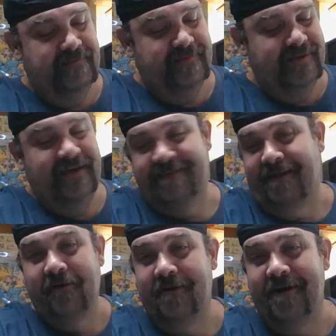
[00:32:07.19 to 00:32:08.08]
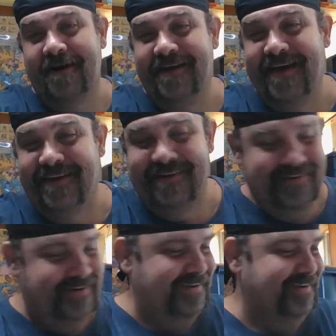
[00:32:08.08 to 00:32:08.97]
I guess I ordered it again.
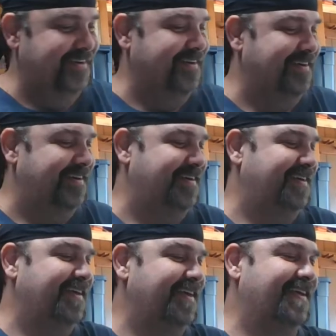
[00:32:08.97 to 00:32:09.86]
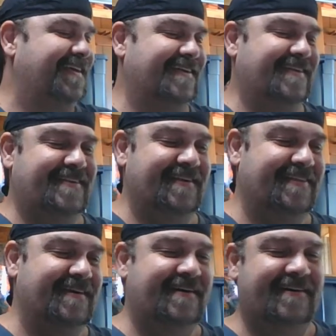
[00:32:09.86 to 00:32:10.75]
I'll sit
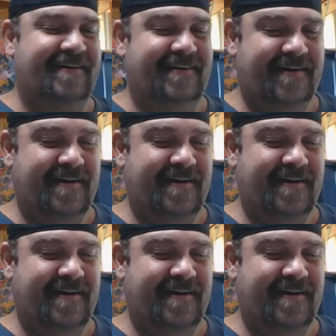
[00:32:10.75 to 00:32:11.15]
there and